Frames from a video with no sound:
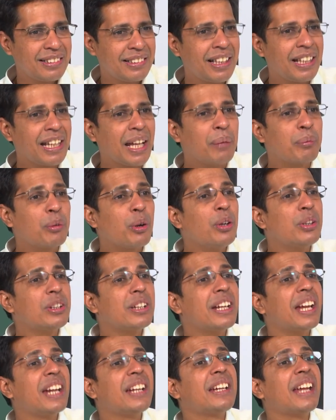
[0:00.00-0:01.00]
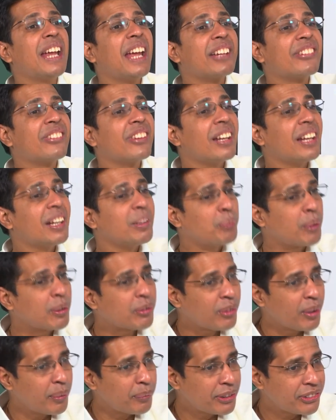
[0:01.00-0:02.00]
then I am going to get excellent
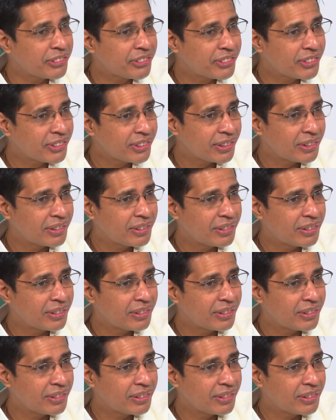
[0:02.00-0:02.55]
performance